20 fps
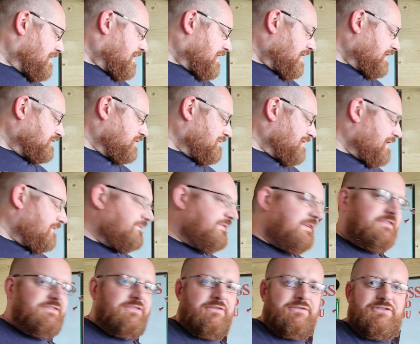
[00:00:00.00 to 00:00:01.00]
I do have
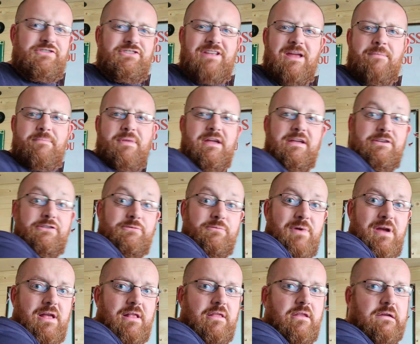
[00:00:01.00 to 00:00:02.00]
this on standby as
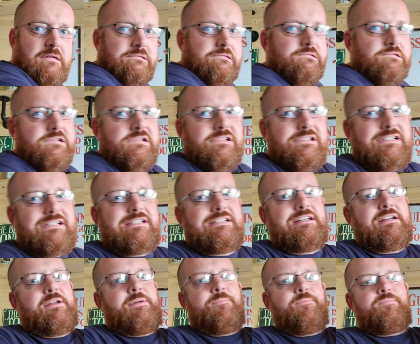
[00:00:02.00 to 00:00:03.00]
well.
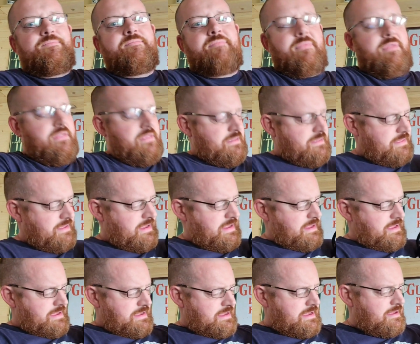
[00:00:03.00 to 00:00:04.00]

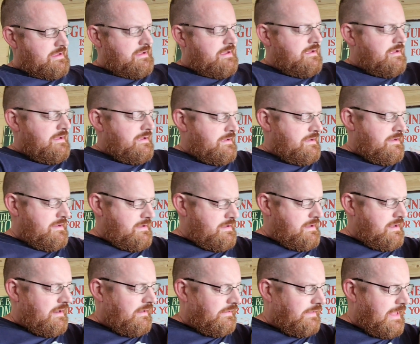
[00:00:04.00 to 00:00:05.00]
The
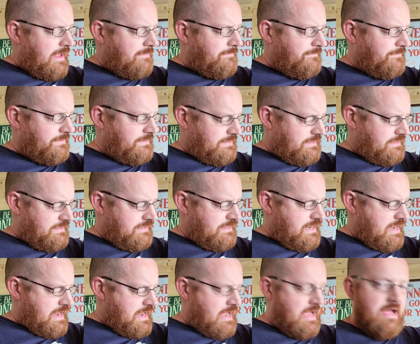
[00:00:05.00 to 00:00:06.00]
left
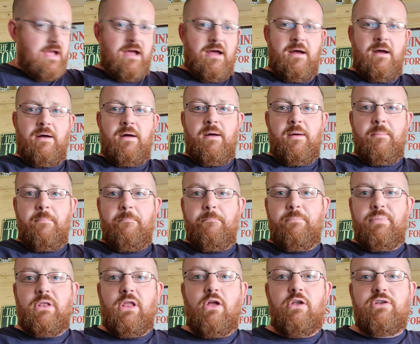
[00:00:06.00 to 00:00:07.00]

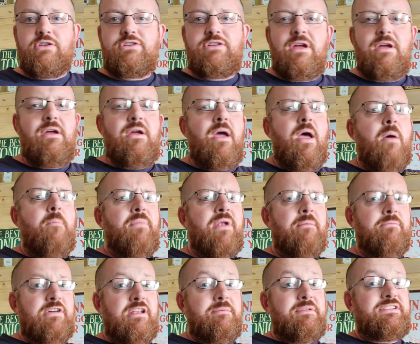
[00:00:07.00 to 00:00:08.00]
blonde, but I'm
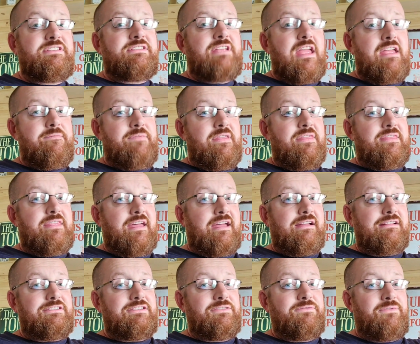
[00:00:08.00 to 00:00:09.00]
going to be saving
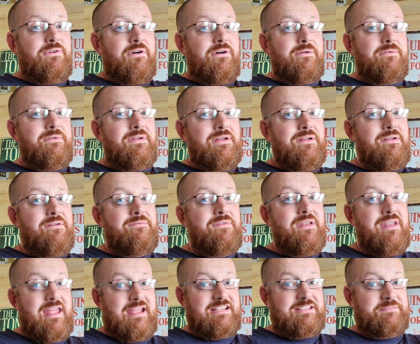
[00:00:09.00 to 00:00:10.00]
that for
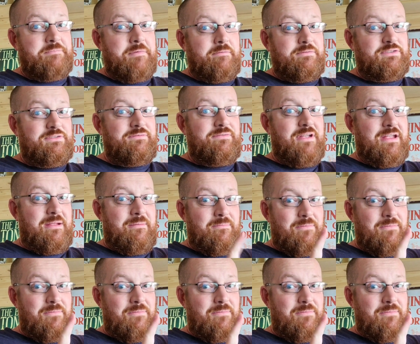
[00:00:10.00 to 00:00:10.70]
next month's theme.